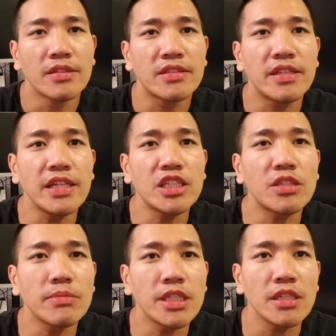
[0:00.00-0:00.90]

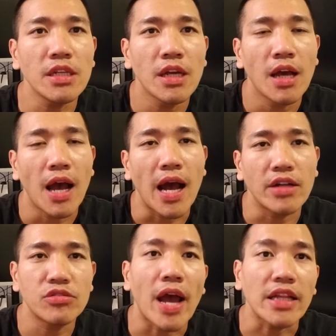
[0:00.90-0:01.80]
teach me
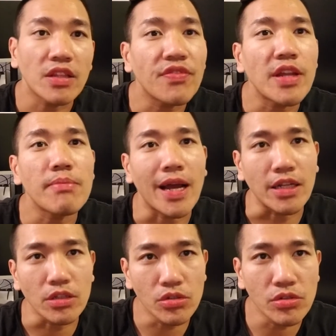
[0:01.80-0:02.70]
how to activate my
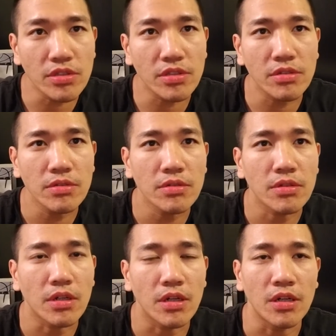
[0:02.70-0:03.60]
glutes,
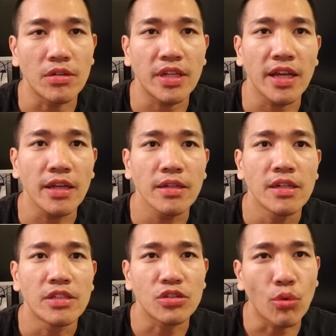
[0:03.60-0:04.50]
okay.
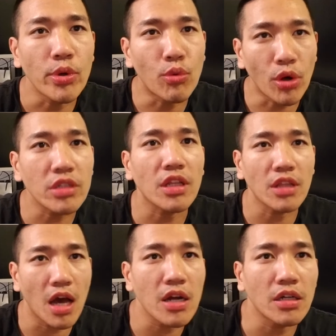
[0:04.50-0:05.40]
So we worked a
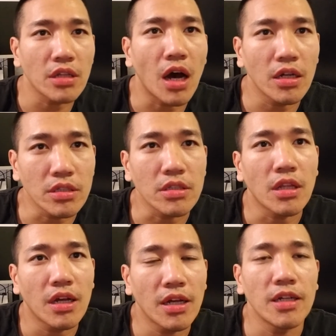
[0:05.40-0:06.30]
lot on on
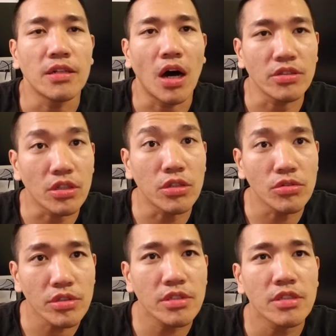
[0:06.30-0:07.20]
uh, on the
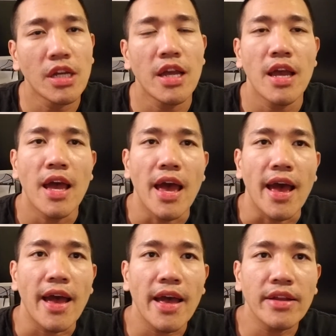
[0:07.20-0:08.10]
glutes,
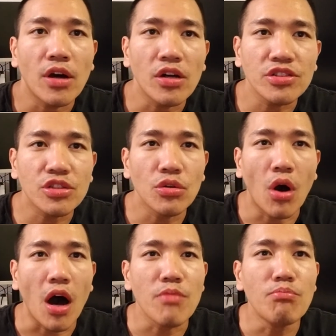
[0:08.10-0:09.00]
and
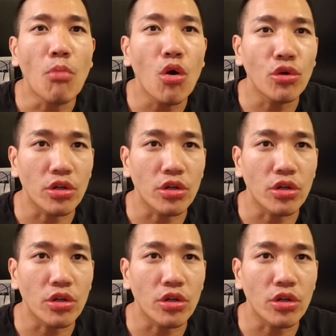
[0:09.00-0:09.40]
also on motor